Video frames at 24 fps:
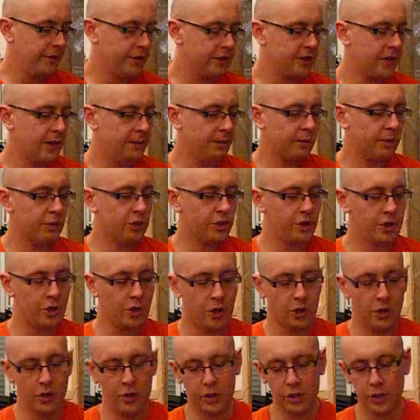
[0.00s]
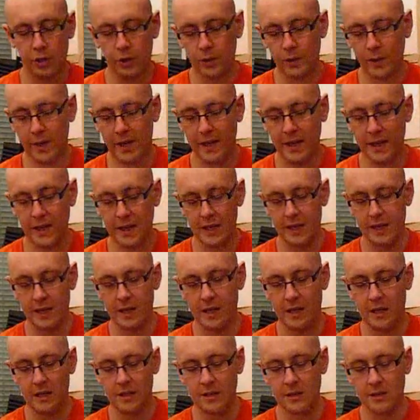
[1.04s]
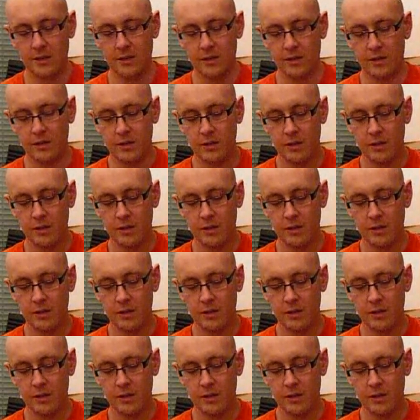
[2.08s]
First game I'm going to show you is